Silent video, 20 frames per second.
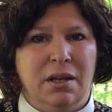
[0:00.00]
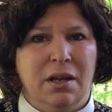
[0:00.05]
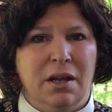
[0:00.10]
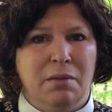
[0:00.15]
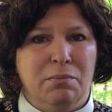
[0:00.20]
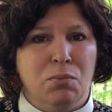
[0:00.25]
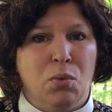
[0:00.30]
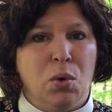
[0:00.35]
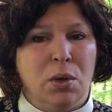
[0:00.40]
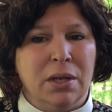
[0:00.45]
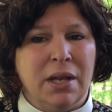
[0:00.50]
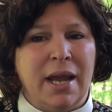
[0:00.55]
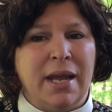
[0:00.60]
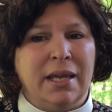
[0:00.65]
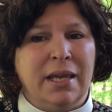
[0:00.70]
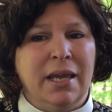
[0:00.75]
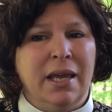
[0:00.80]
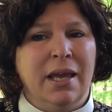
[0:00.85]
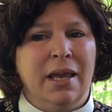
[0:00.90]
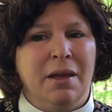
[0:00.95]
more like
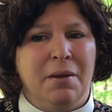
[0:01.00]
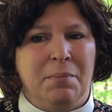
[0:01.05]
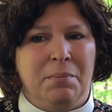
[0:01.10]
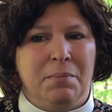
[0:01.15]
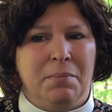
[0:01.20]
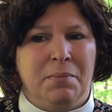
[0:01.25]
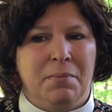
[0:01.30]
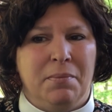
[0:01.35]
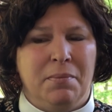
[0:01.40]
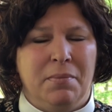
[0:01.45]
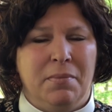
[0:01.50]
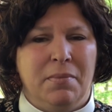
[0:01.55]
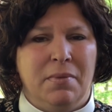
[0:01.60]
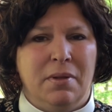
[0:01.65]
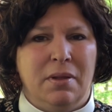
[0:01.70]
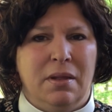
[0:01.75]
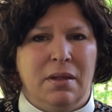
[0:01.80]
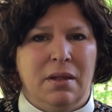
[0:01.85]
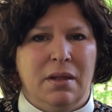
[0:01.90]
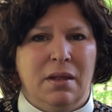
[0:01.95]
him.
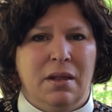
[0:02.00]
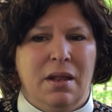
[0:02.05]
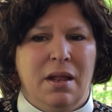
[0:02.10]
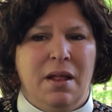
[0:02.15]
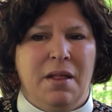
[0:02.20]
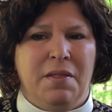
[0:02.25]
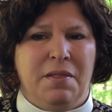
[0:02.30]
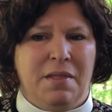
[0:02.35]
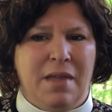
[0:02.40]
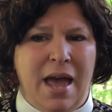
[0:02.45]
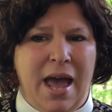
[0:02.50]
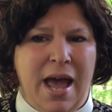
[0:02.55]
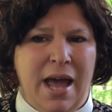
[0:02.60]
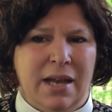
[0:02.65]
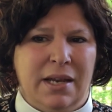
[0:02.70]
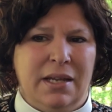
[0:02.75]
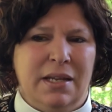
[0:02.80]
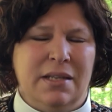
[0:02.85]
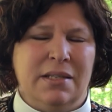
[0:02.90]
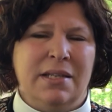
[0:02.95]
That
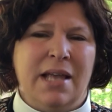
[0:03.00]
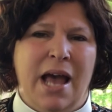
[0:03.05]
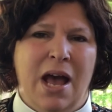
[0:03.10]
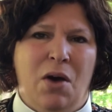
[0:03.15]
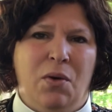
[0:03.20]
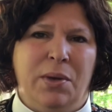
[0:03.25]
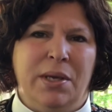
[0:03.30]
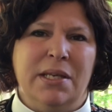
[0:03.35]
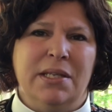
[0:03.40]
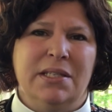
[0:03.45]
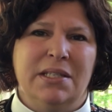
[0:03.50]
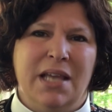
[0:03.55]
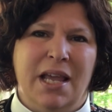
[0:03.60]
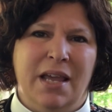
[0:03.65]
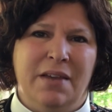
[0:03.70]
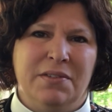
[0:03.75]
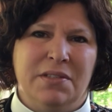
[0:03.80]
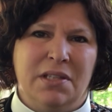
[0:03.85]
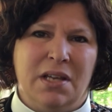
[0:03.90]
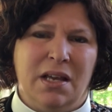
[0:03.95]
is how he
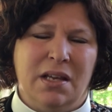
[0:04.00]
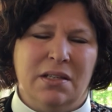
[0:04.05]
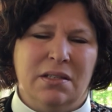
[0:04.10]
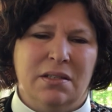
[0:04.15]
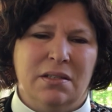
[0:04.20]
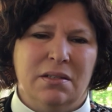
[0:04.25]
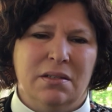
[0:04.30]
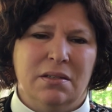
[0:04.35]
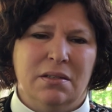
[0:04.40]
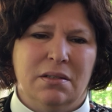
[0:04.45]
saves us.